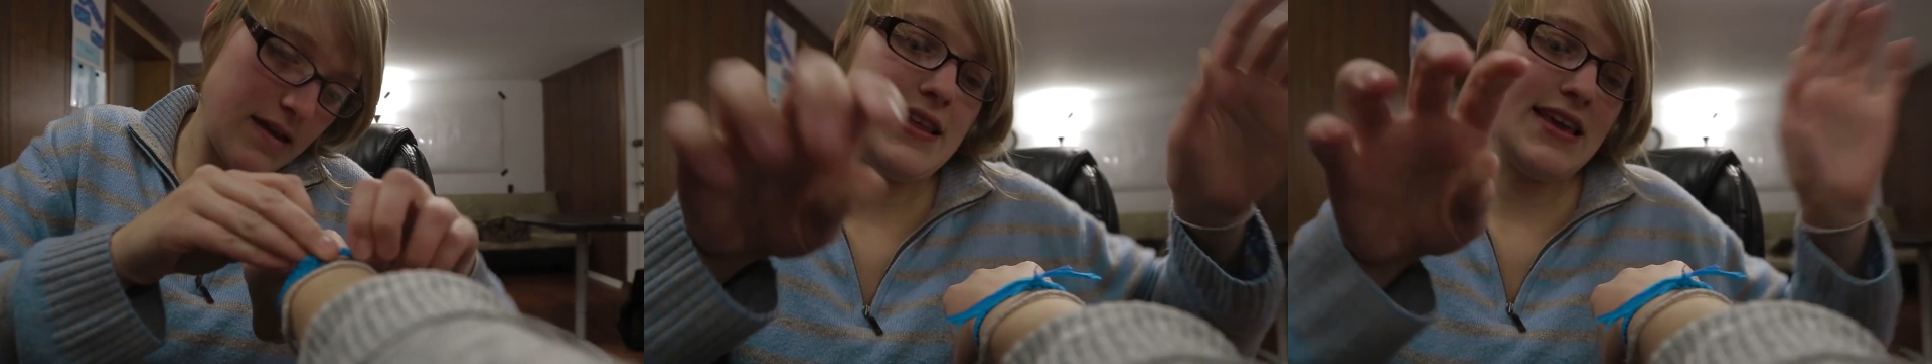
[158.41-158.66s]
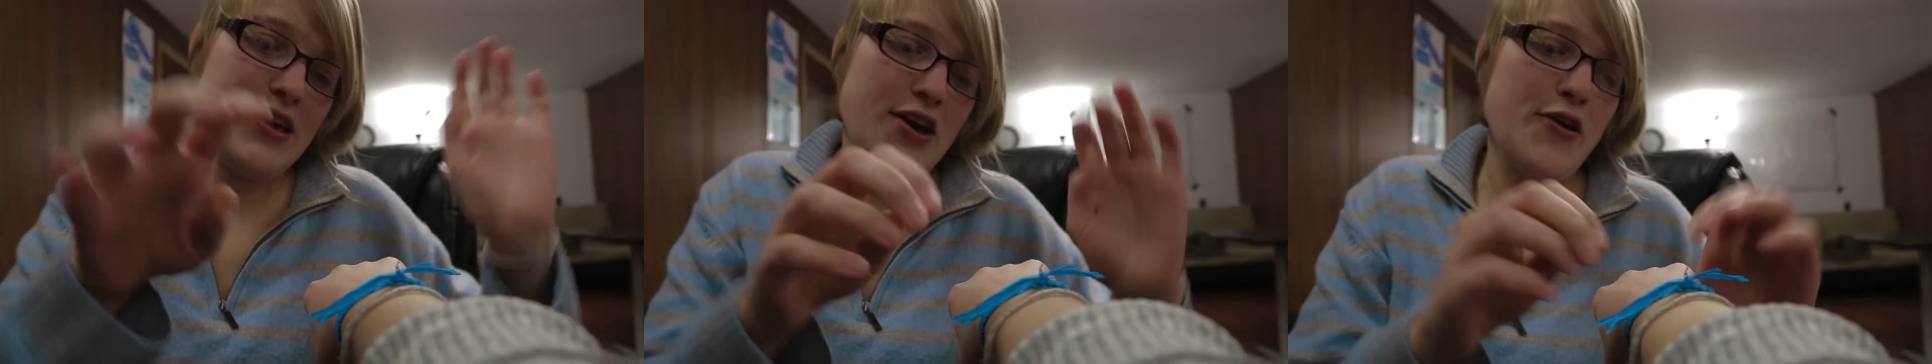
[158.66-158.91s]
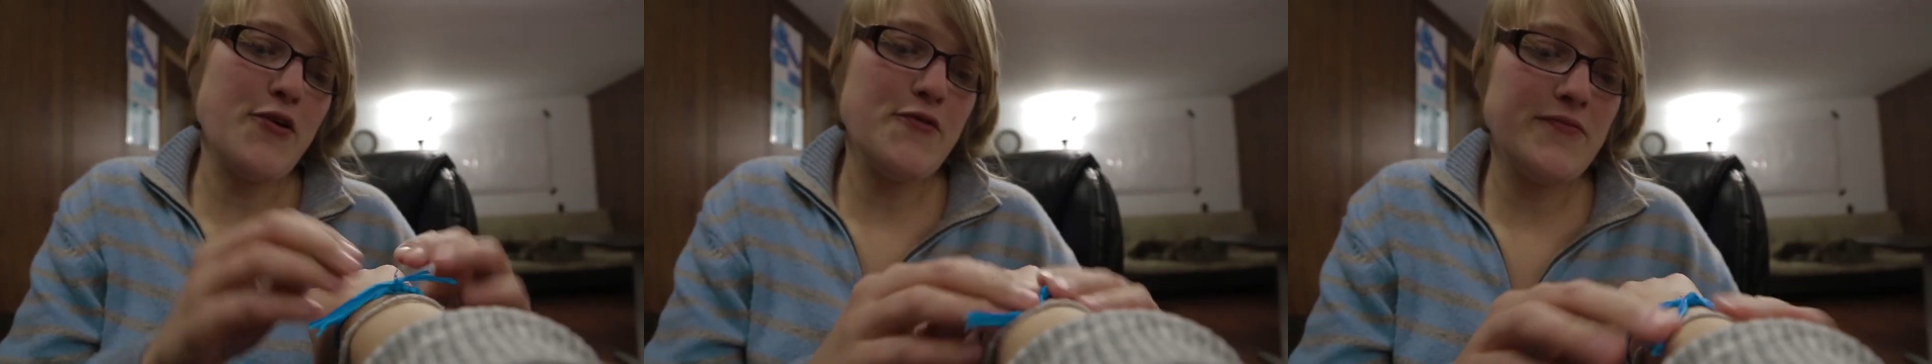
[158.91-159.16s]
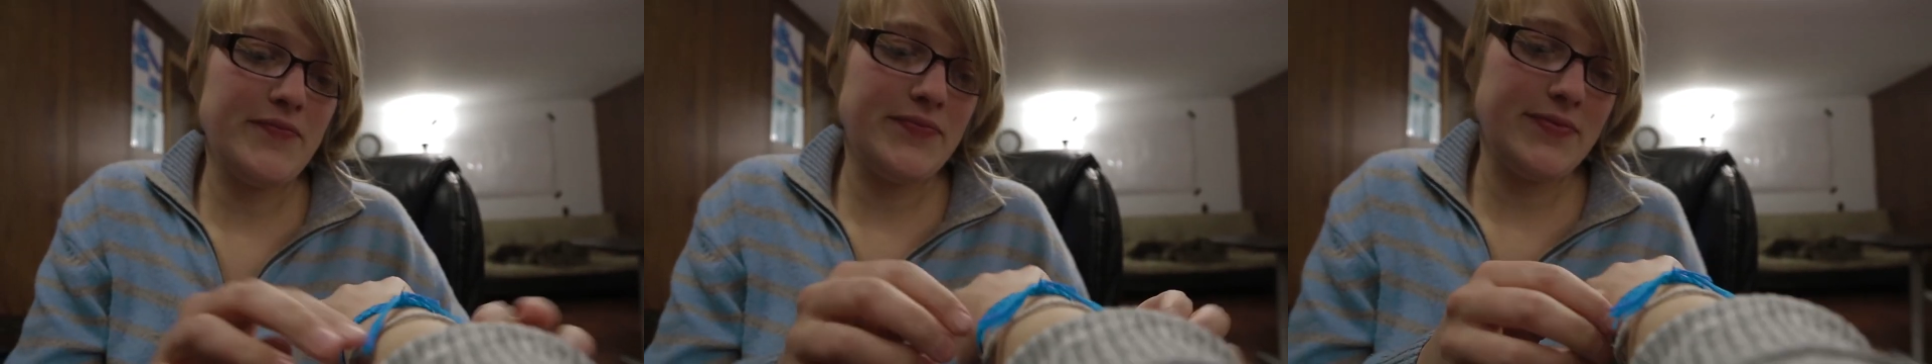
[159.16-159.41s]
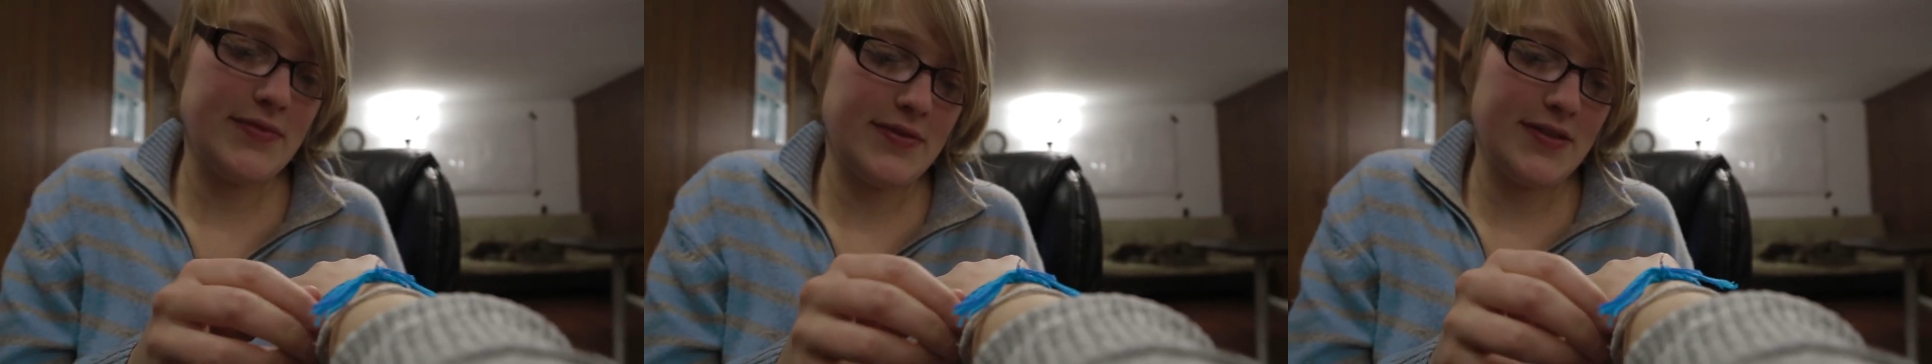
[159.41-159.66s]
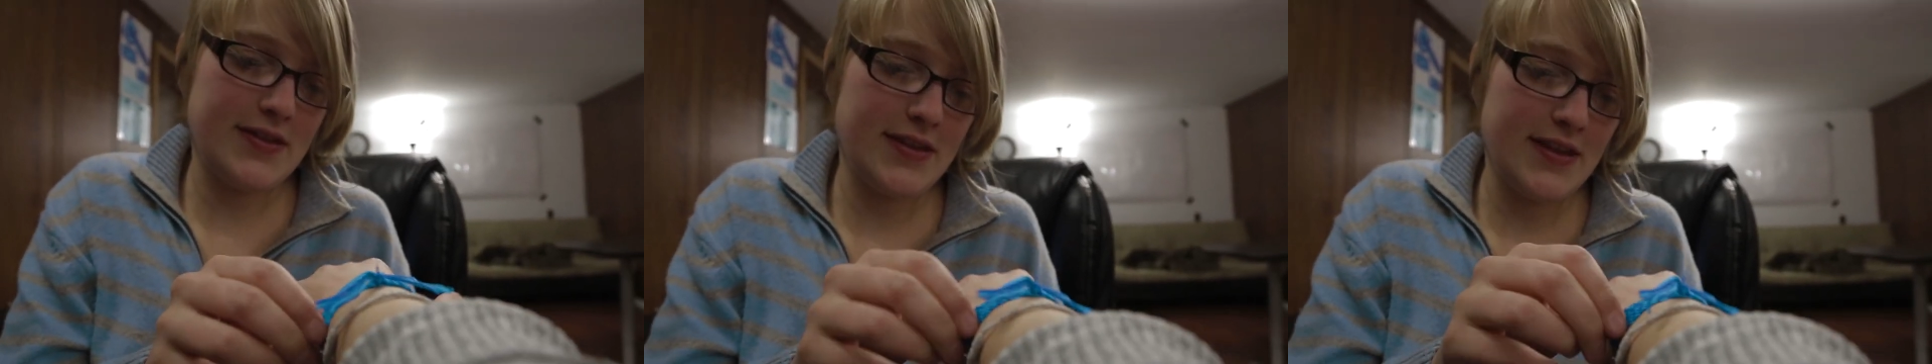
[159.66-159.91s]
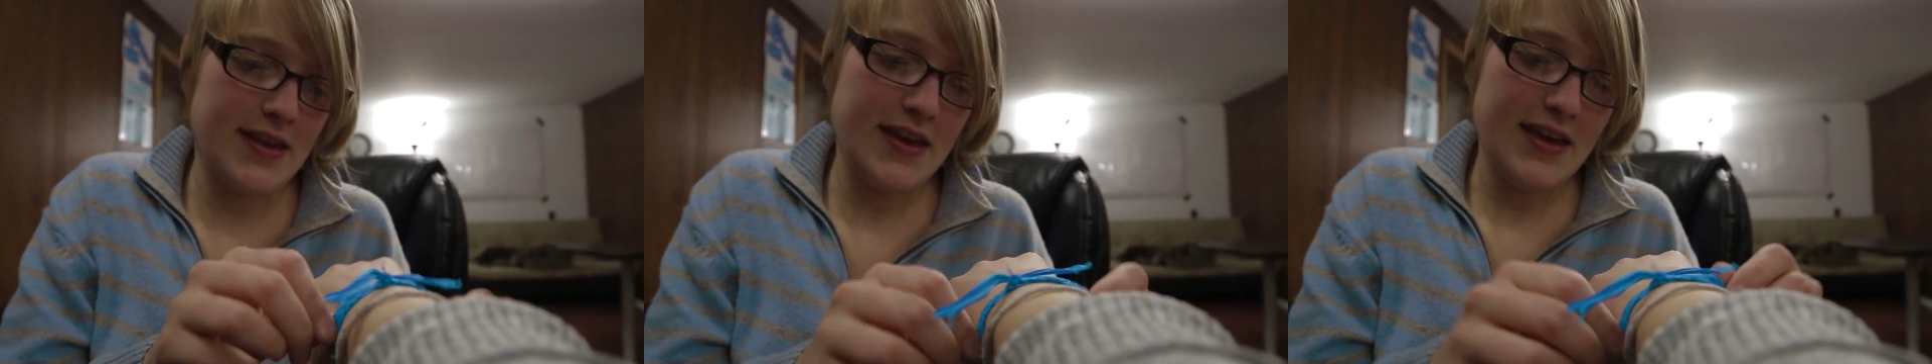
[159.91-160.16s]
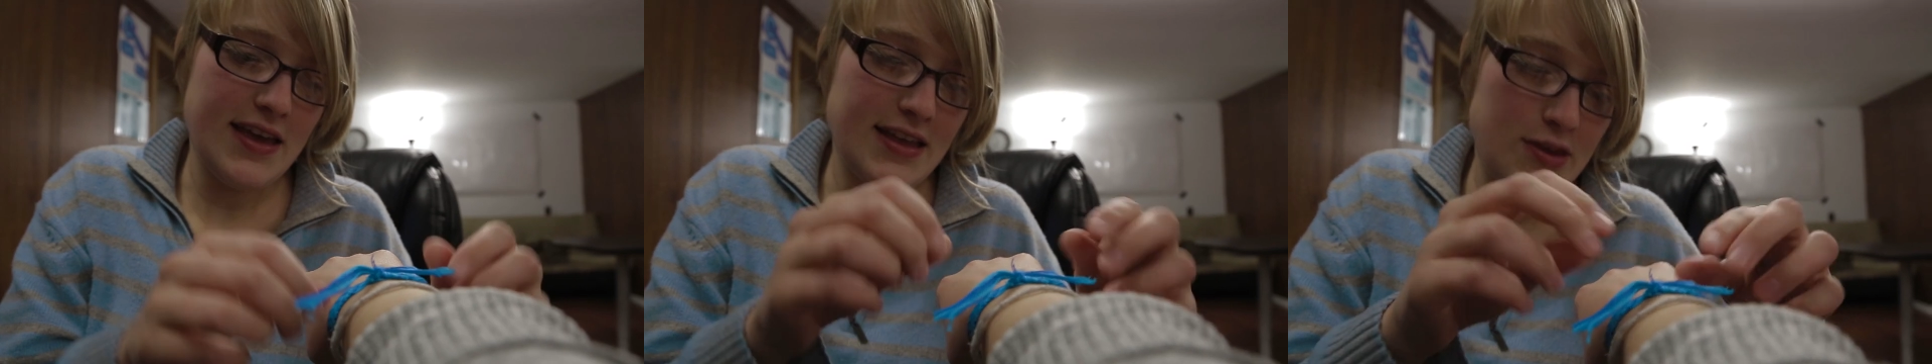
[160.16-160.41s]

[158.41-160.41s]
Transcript: Yeah. There you go. Wow.